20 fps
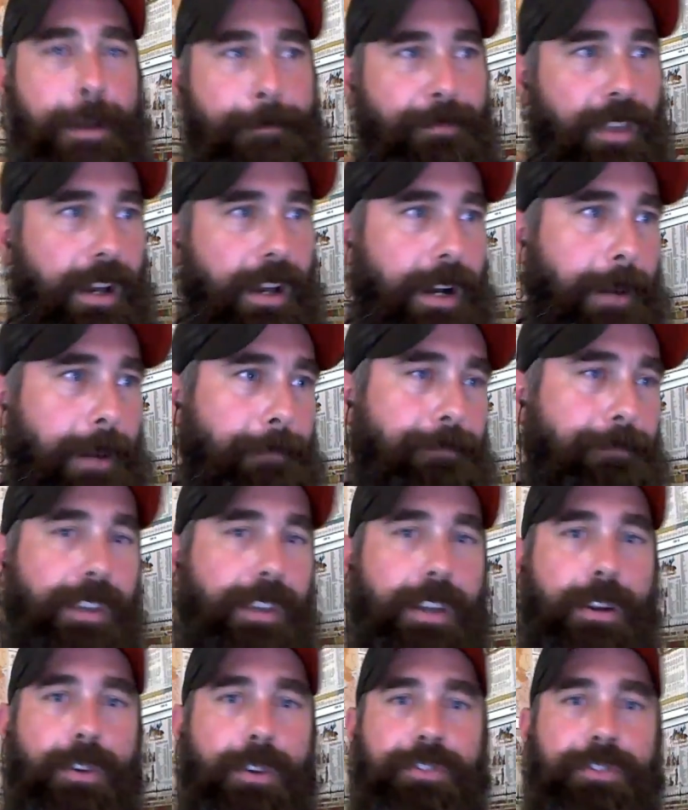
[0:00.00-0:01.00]
um,
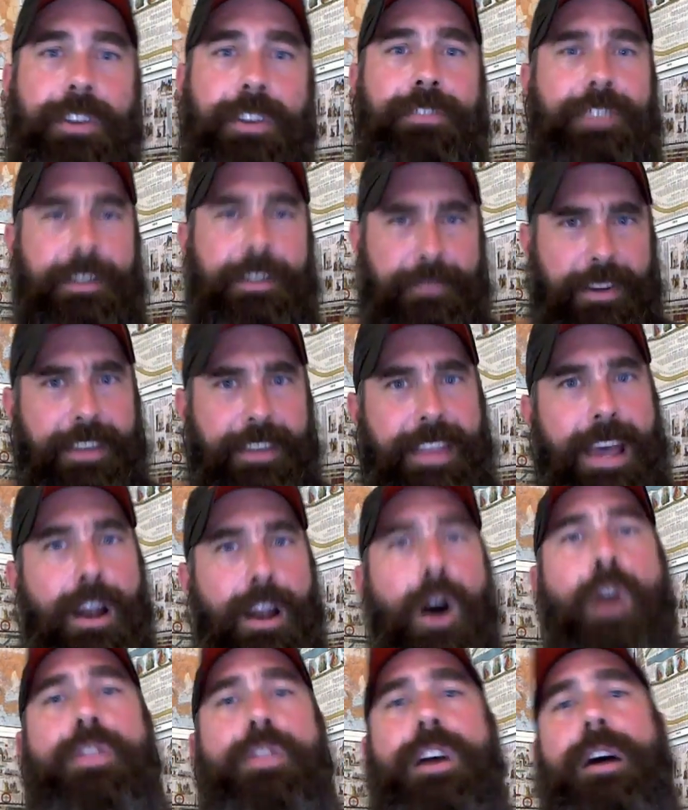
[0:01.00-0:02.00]
you know, stuff stuff like that
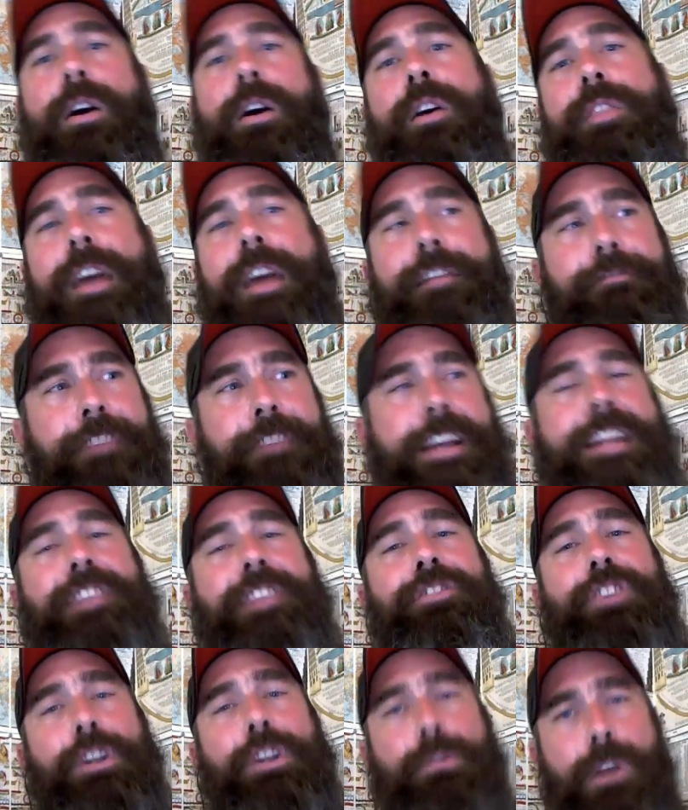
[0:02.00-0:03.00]
on the on that feed
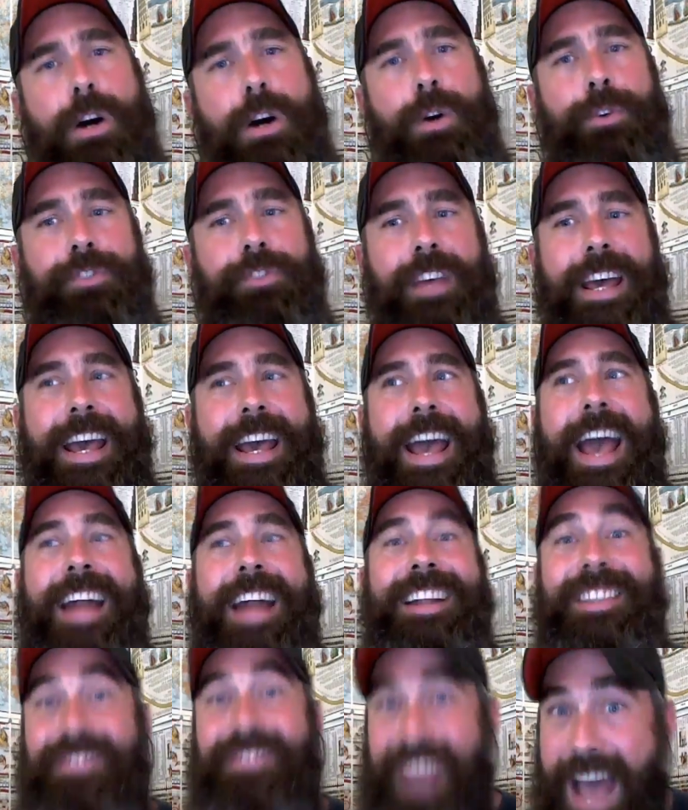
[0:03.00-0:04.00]
as it grows.
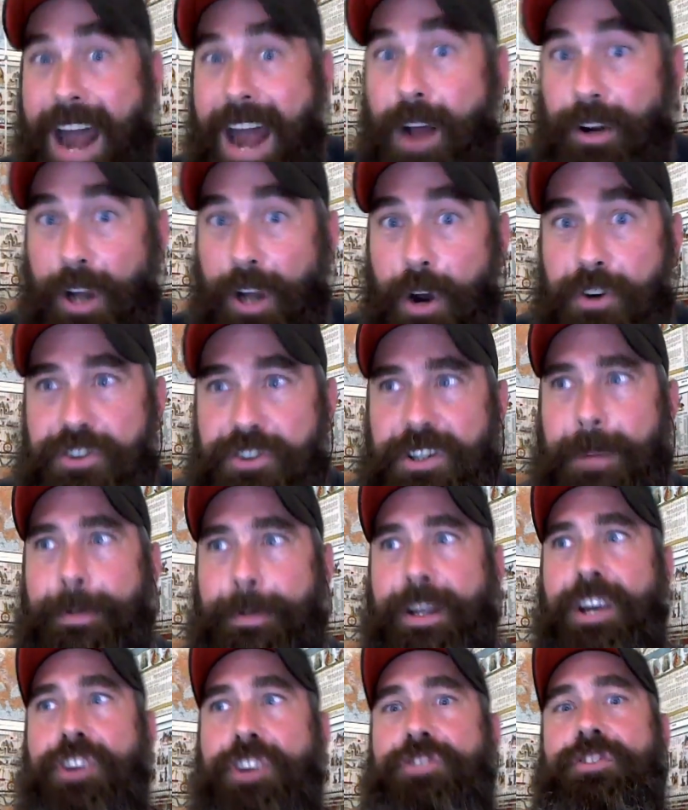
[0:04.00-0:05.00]
And is that kosher
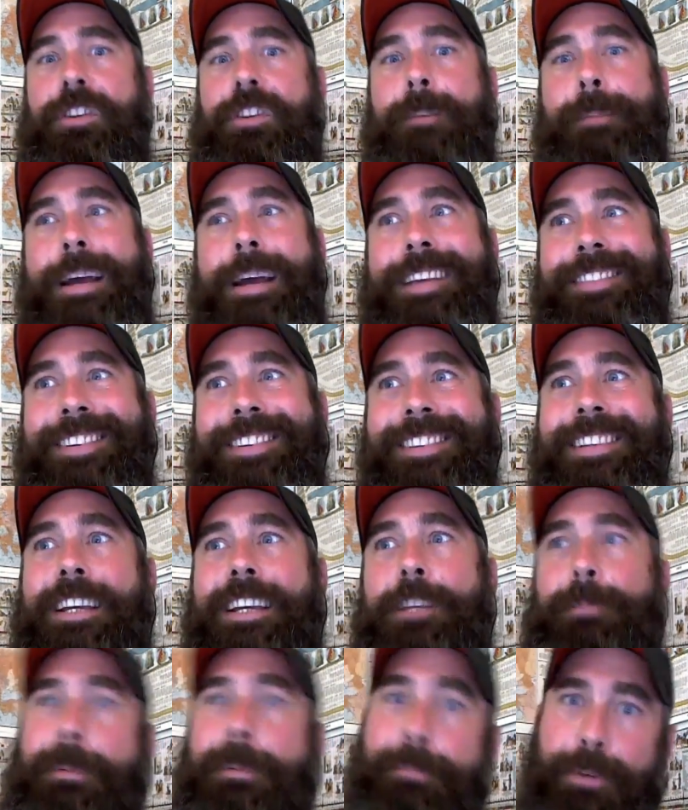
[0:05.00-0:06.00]
because you're basically
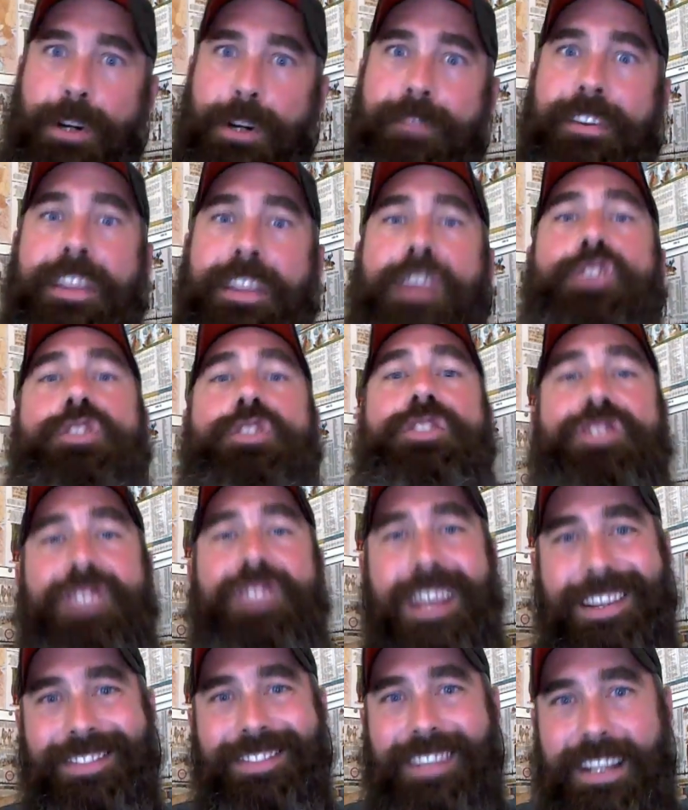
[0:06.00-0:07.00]
it's been proven that you're
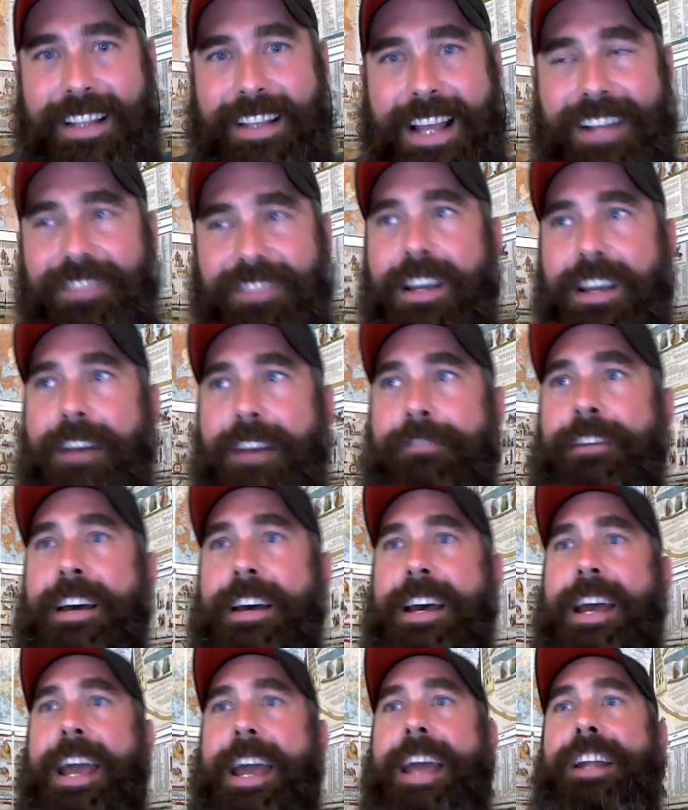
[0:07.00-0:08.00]
ingesting that stuff
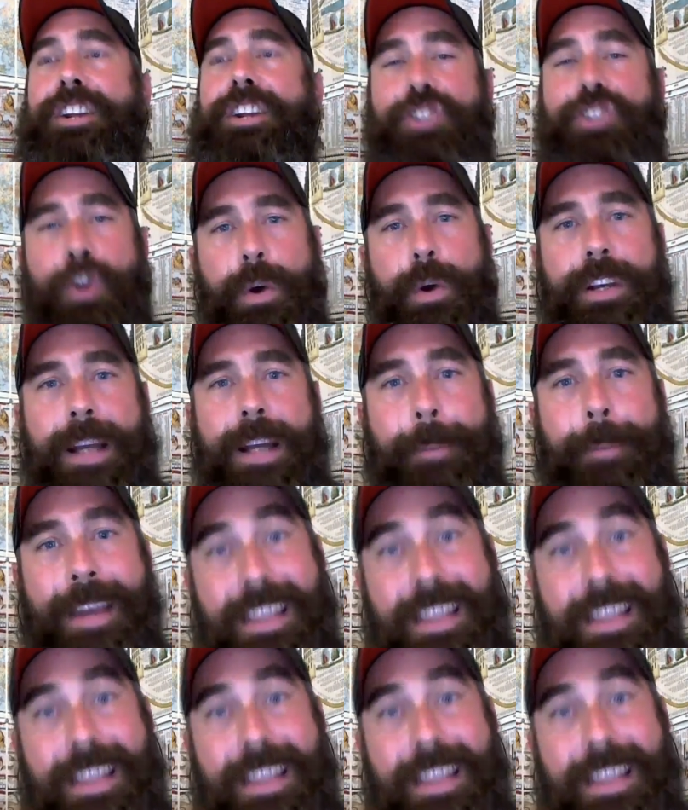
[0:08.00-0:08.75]
and it's showing up in